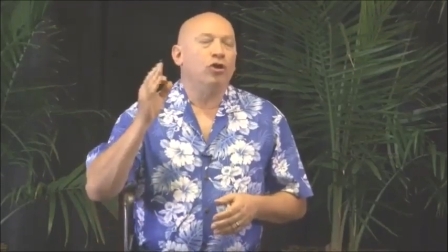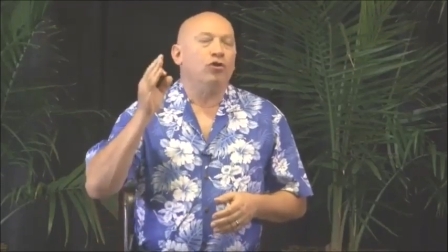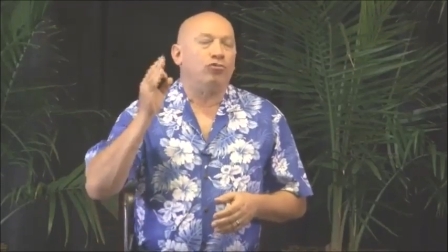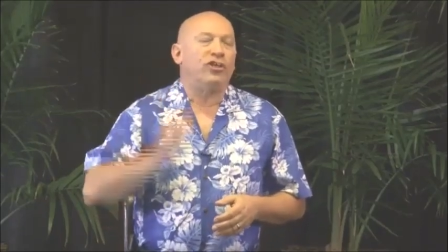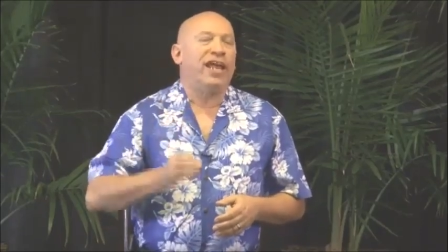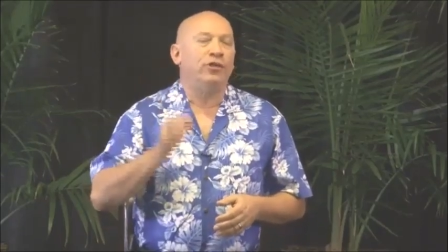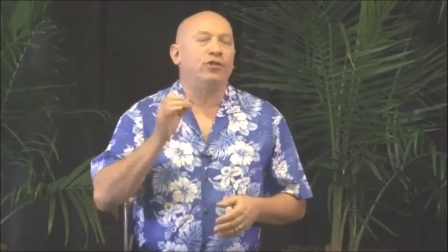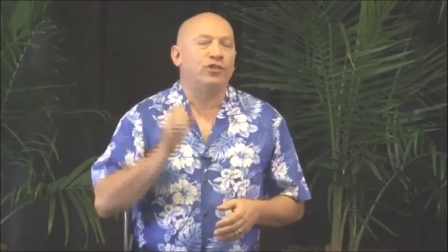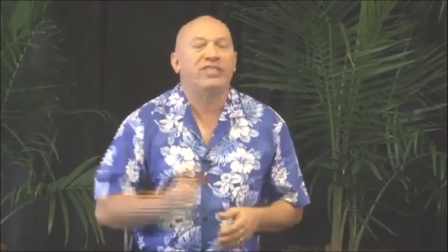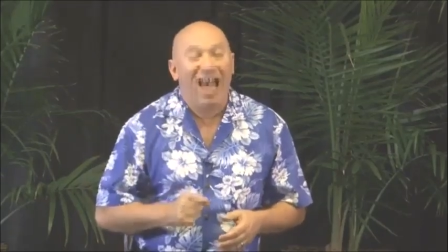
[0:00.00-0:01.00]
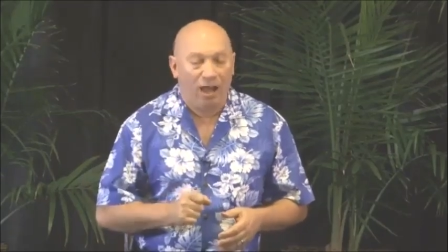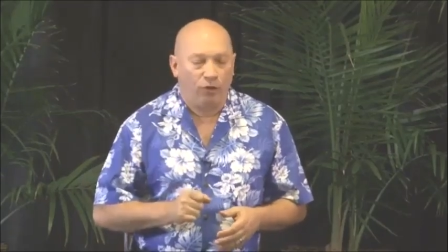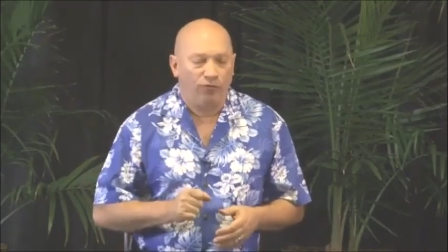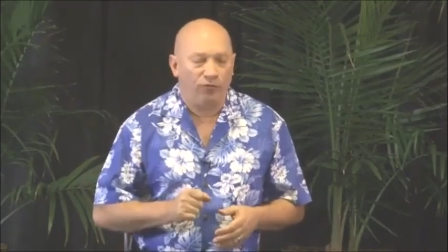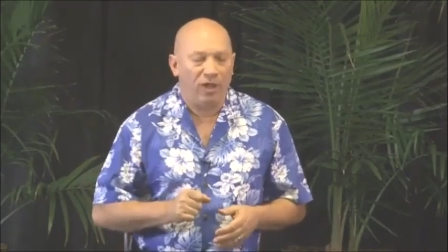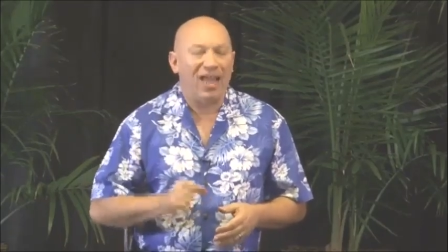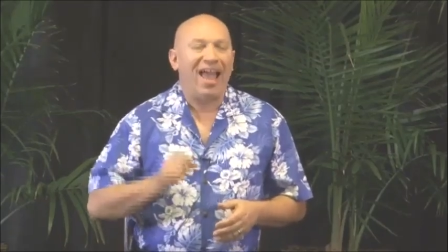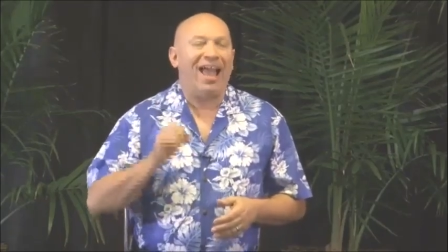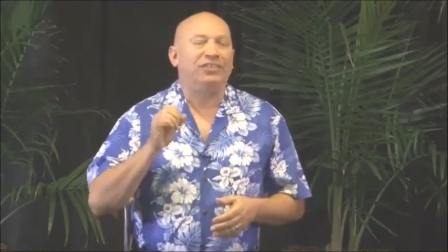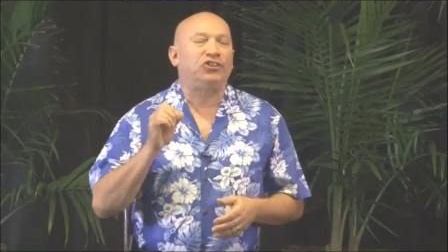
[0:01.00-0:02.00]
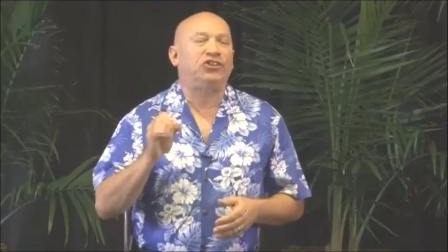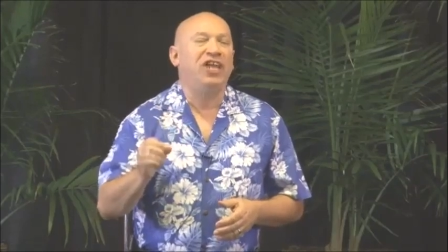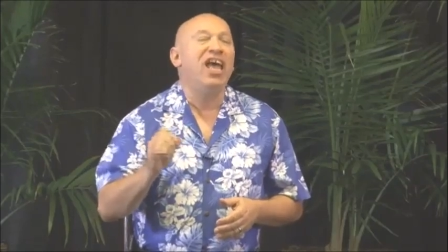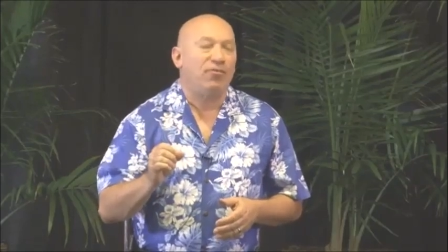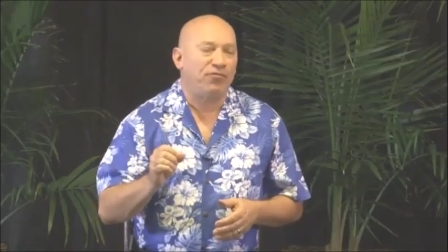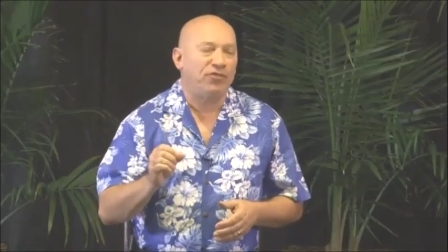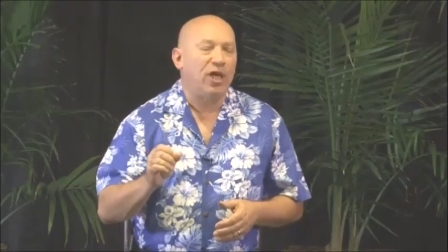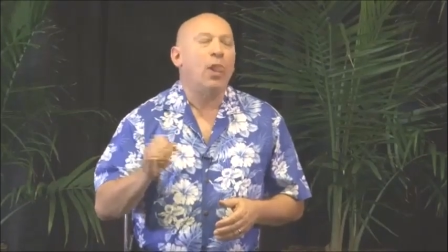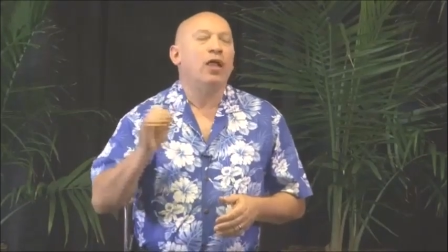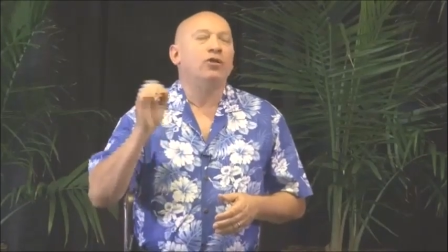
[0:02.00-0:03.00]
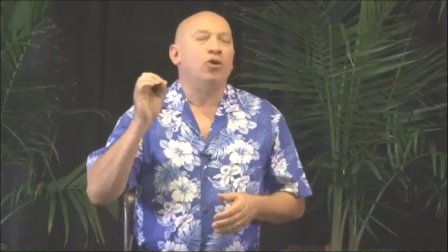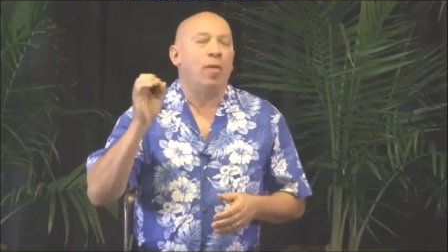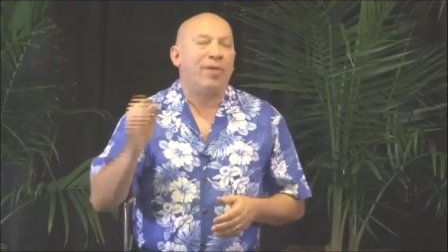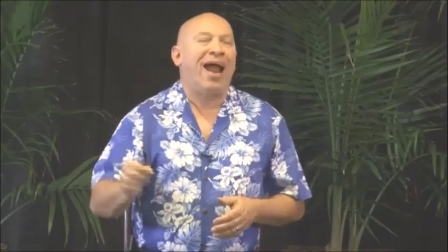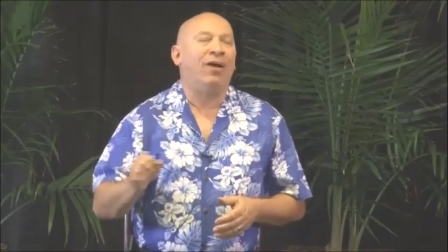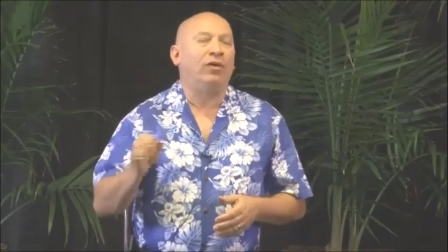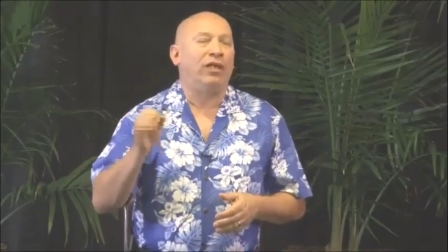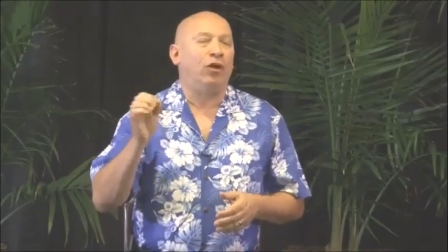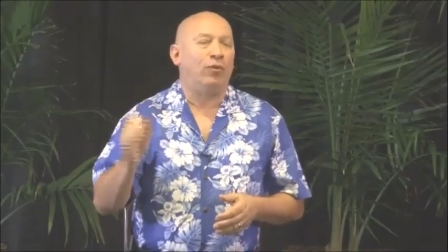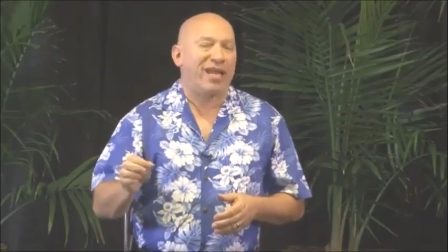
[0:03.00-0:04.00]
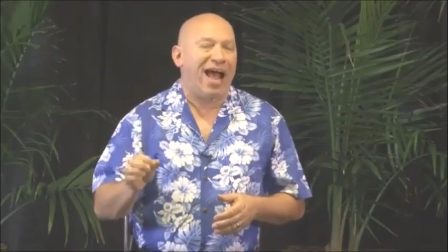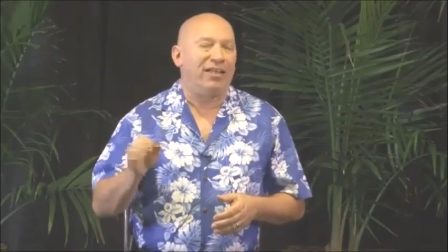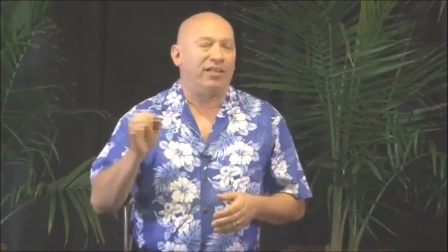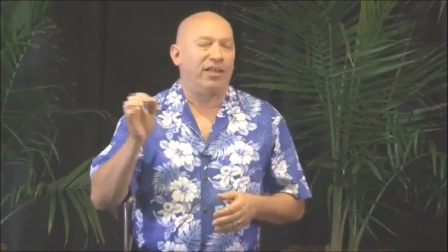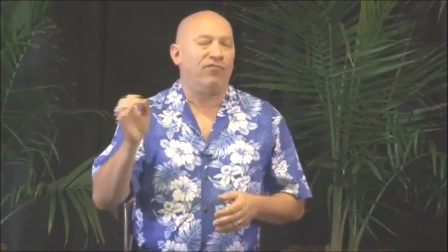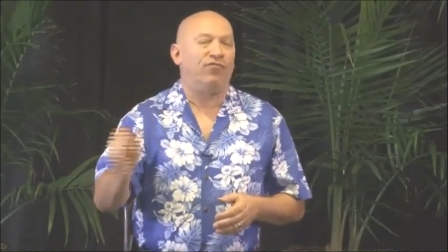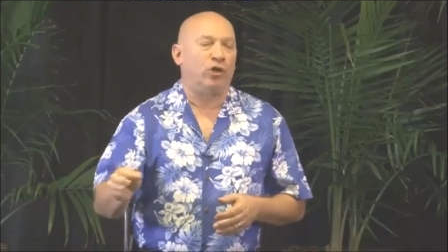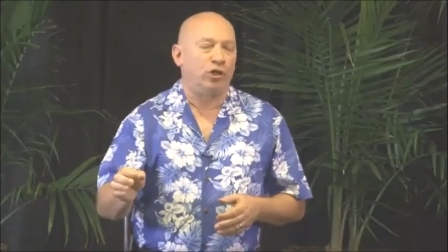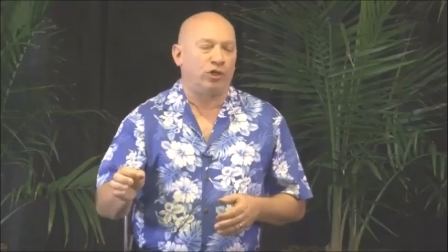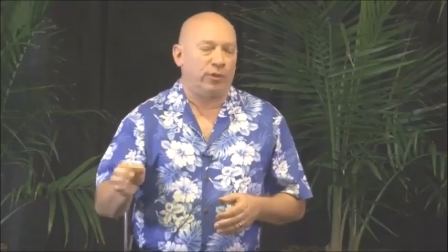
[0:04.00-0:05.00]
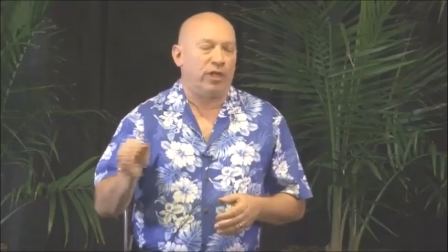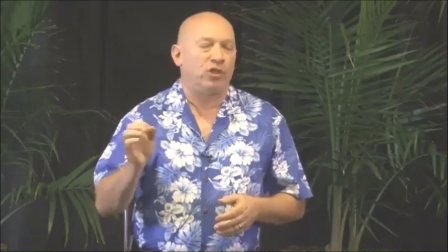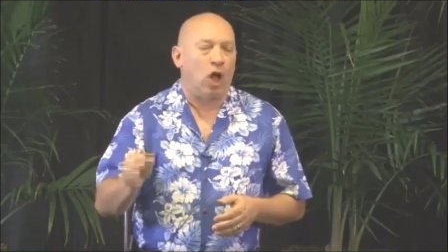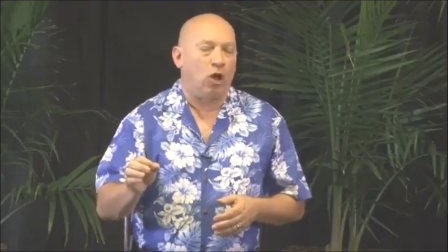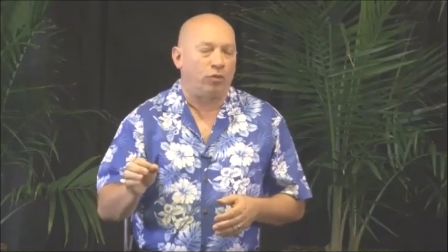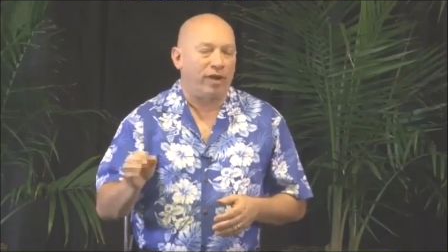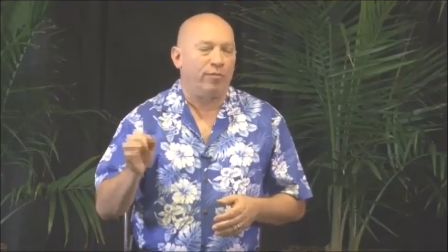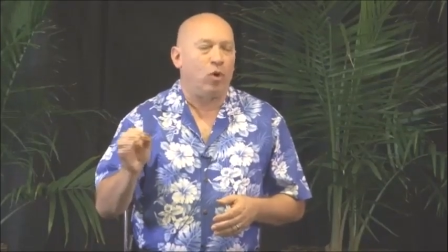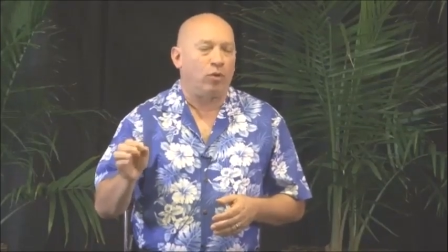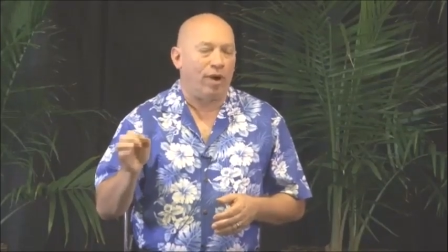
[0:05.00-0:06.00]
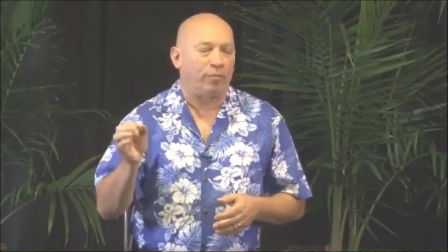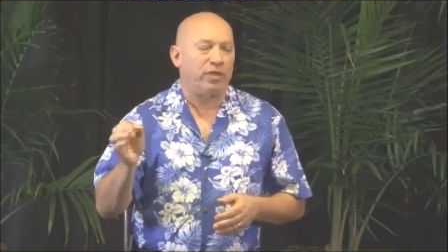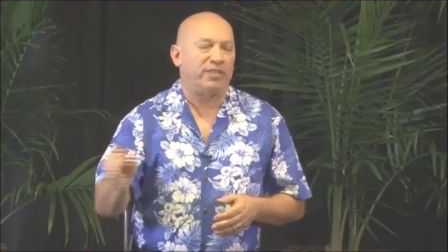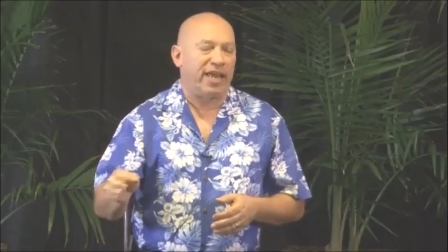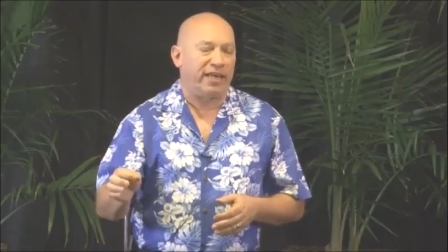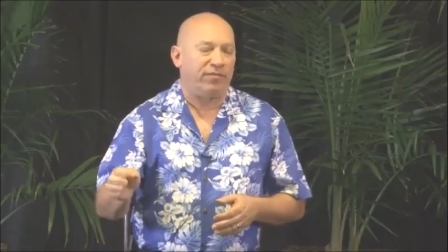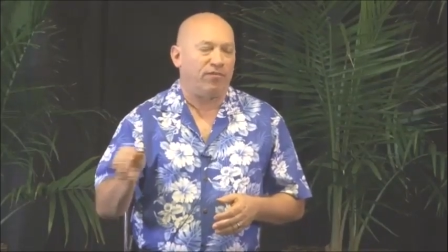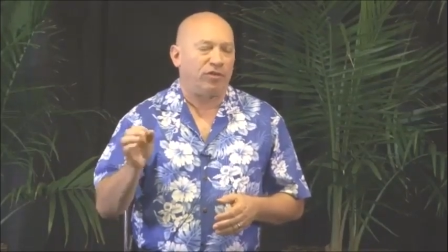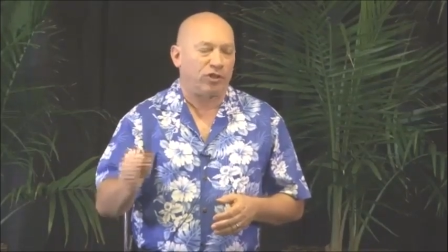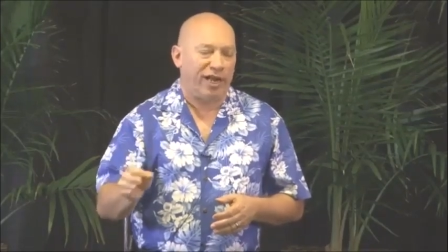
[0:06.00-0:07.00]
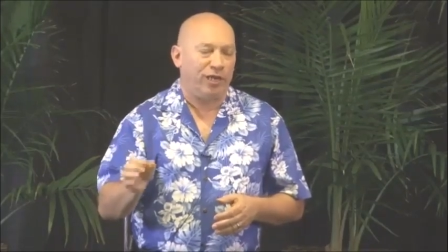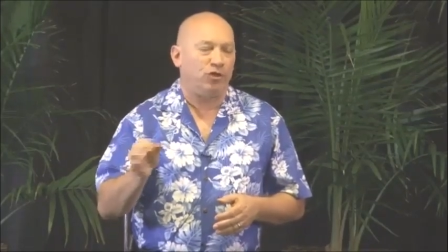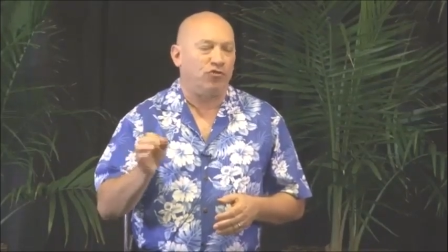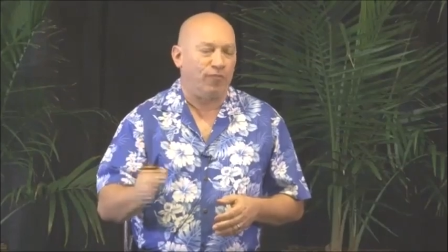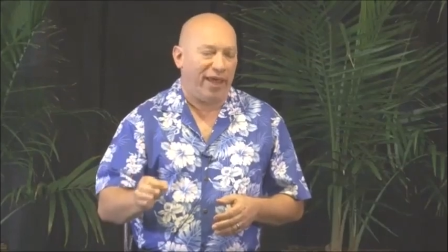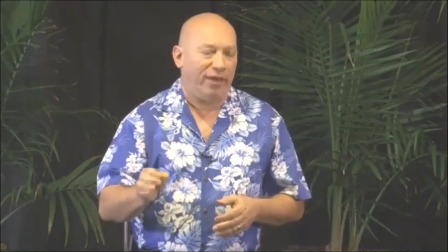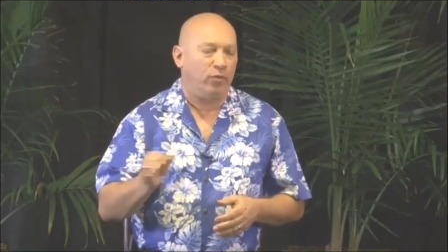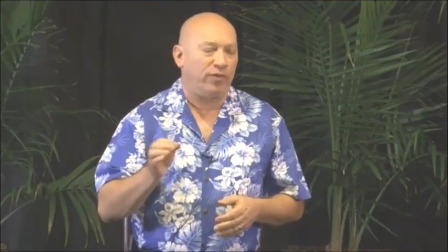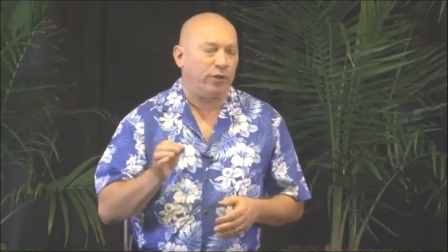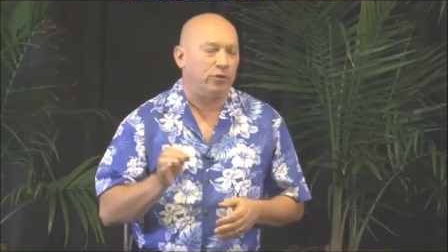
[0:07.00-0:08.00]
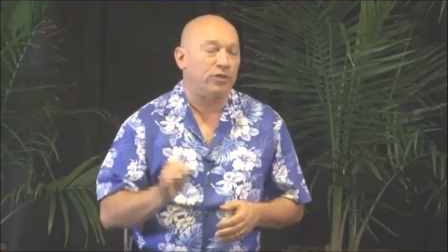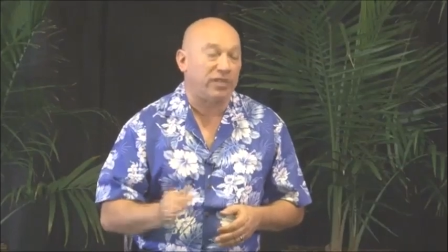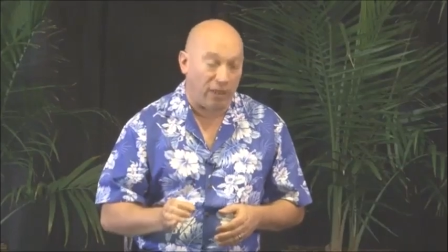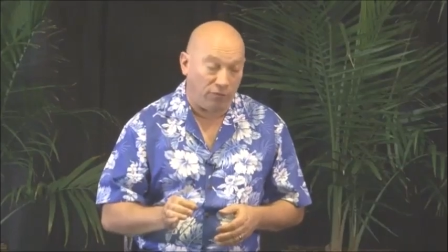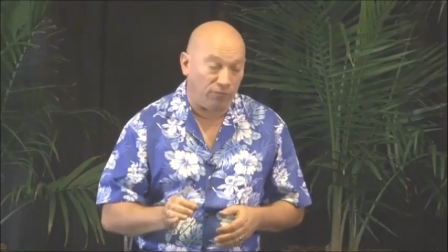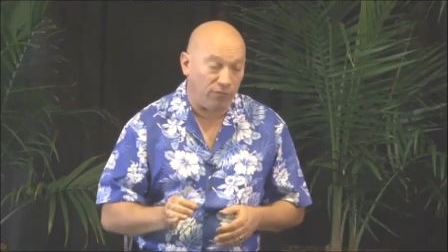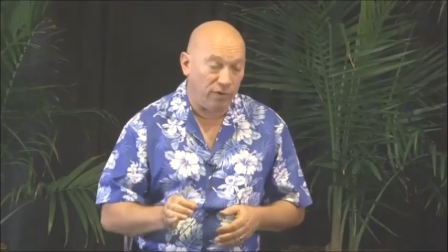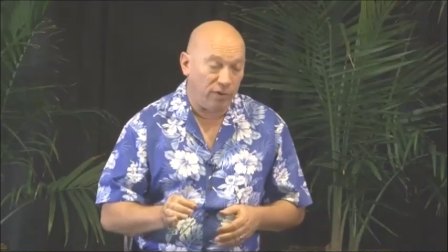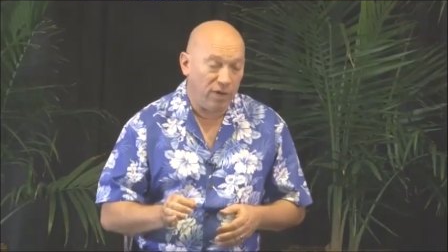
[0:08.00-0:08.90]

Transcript: You change yourself and shift to a parallel reality version that's already more representative of the change you've made within yourself.